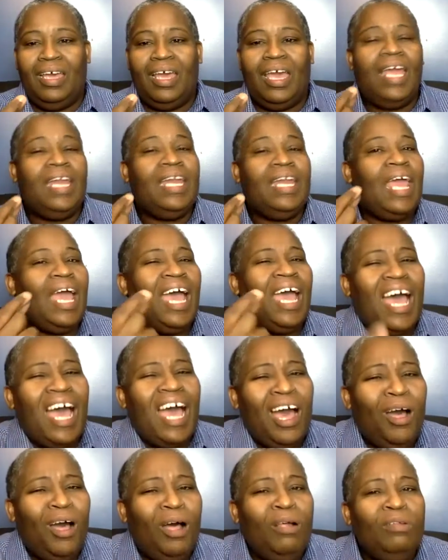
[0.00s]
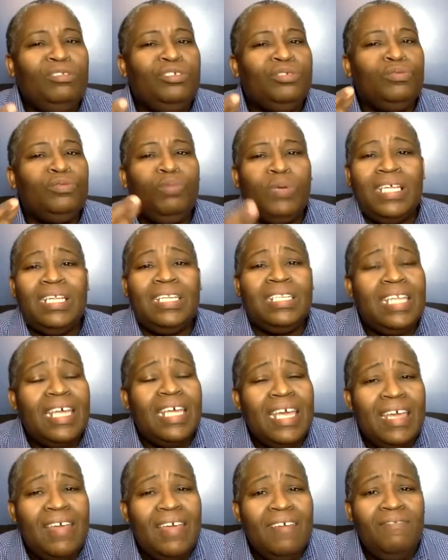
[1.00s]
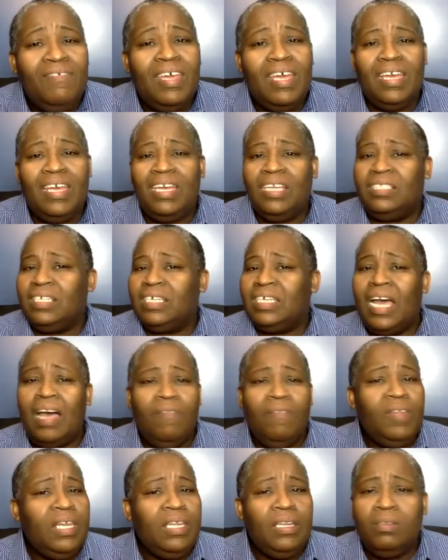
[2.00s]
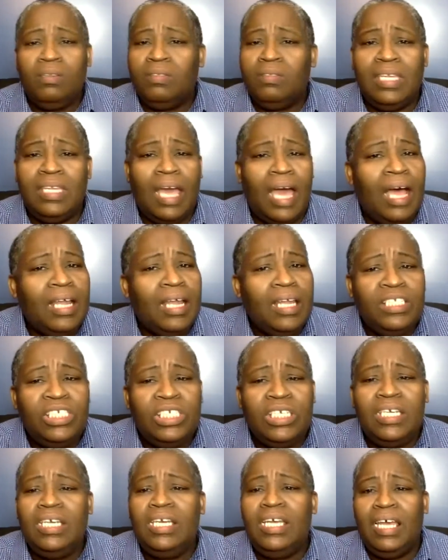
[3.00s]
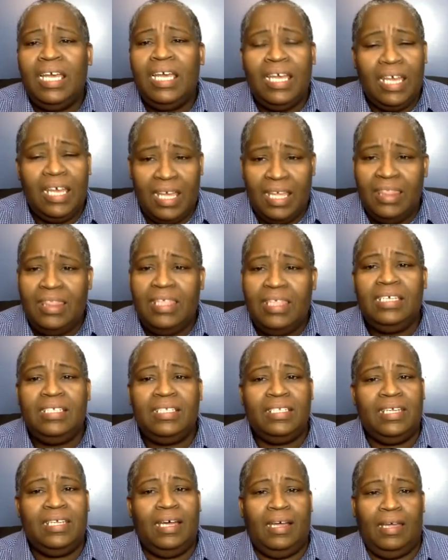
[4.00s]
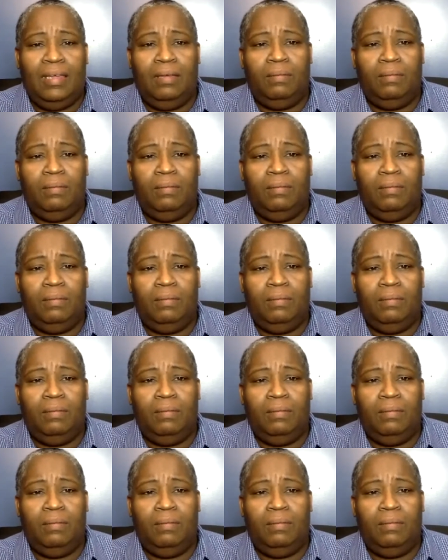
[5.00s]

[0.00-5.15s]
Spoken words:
And how do we live into covenantal theology in these times?